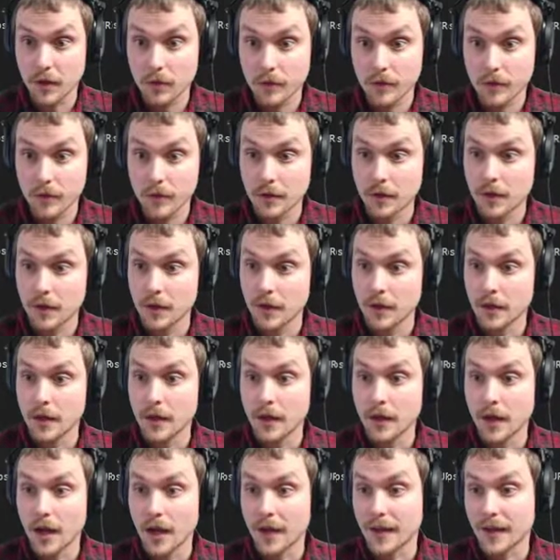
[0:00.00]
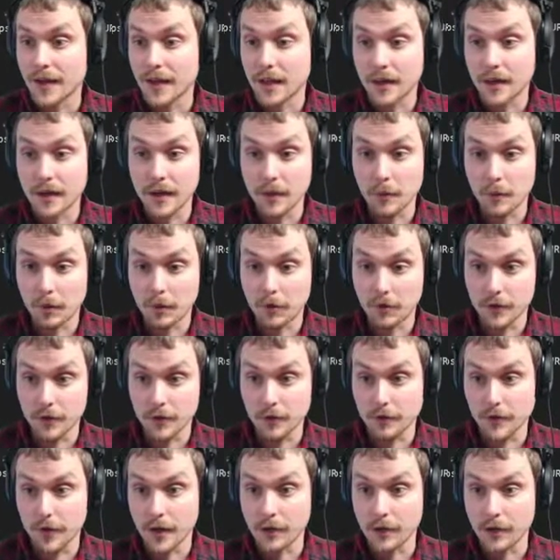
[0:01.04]
of it, and then getting the network
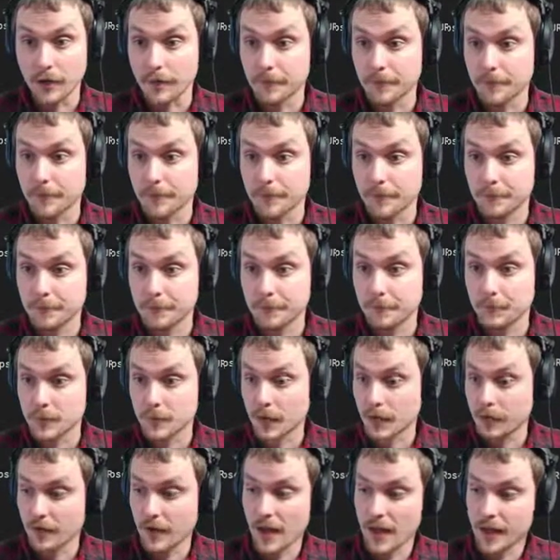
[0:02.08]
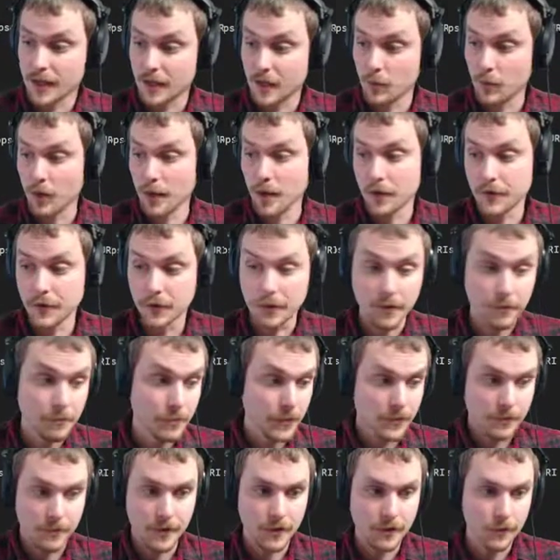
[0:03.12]
credentials out of it. Kind of hacky way to do it,
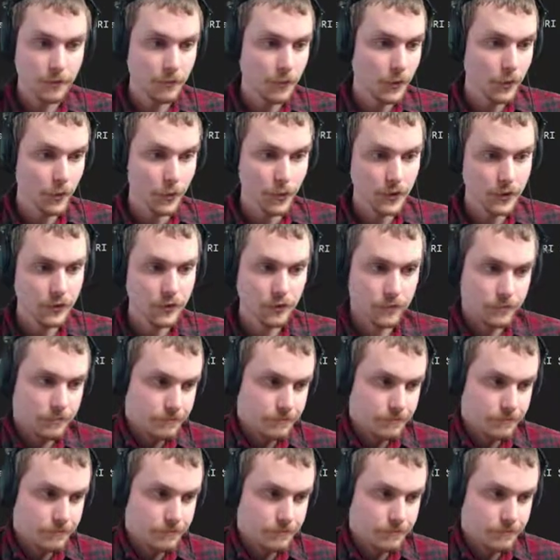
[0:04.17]
but that's what works.